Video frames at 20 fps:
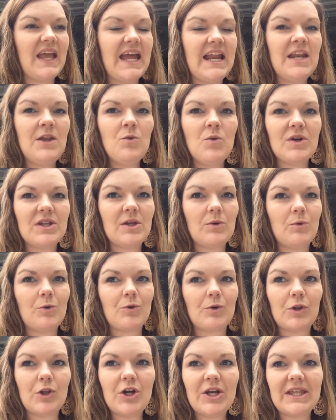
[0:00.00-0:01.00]
anywhere that we
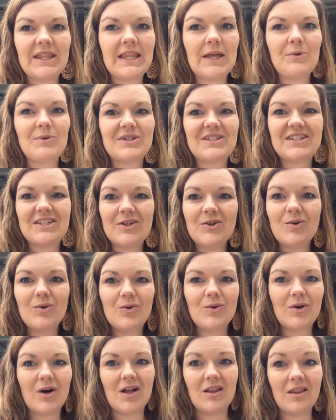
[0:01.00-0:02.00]
were looking, they were
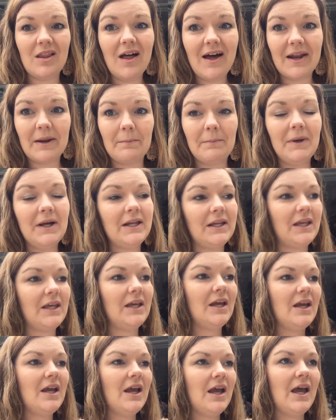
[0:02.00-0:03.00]
still a lot of
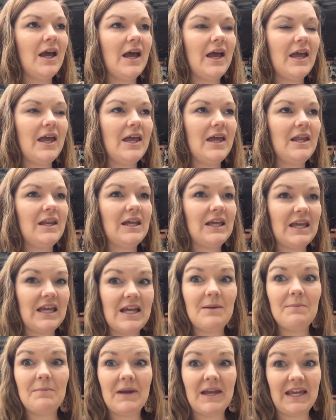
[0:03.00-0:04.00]
money. And
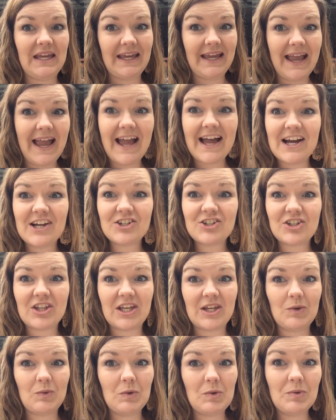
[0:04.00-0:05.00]
again, paying cash,
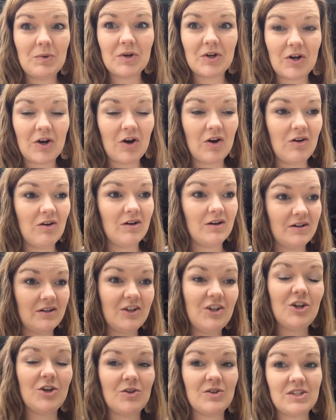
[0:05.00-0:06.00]
like we were on,
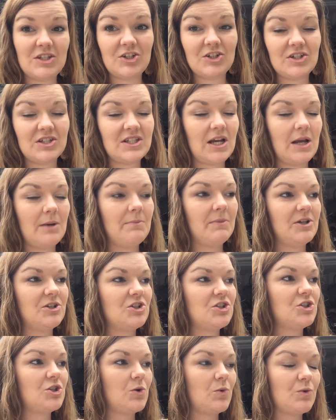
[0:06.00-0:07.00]
you know, a serious tight
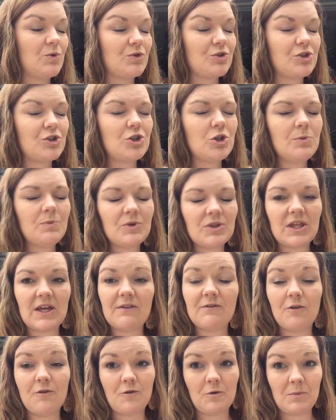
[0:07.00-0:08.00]
budget. So we were super
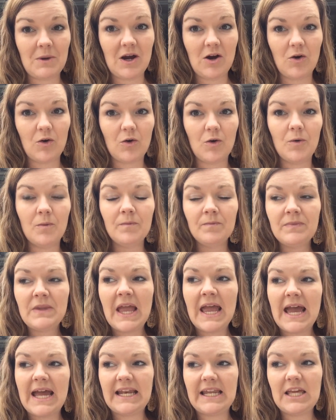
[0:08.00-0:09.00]
thankful for my uncle,
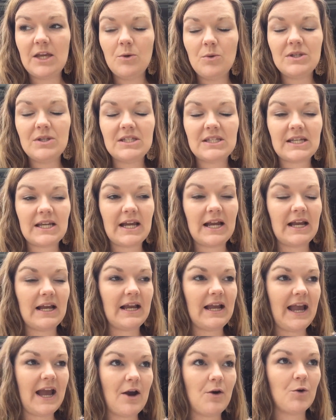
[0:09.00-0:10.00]
and he was
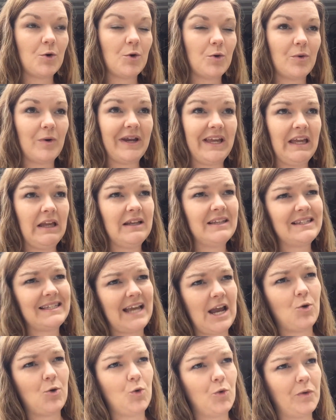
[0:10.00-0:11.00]
scouring,
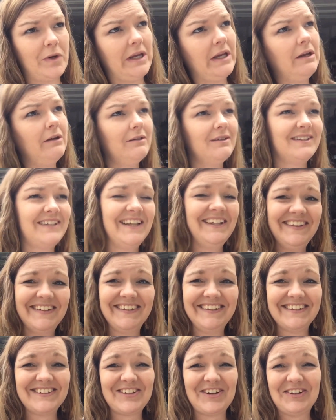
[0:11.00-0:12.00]
scouring,
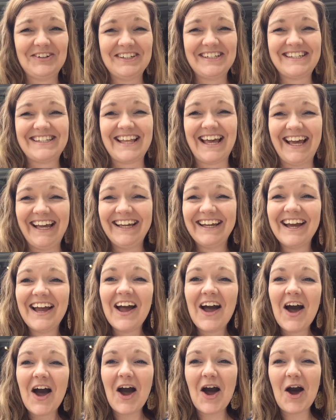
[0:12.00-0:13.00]
it's hard to say,
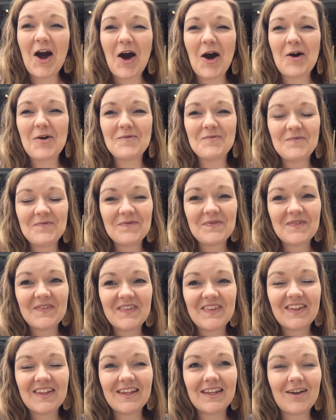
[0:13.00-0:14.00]
um,
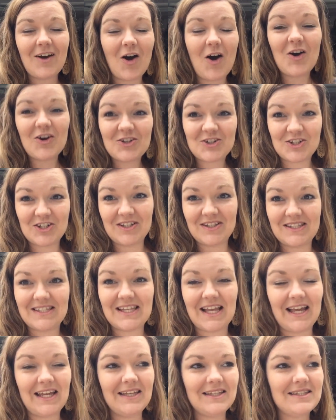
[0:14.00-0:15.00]
auction
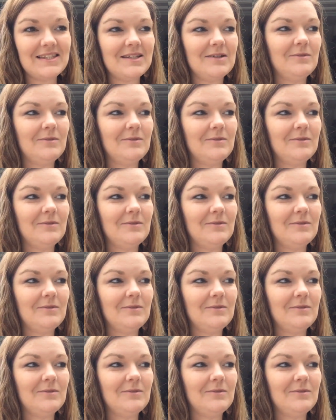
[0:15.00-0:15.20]
sites.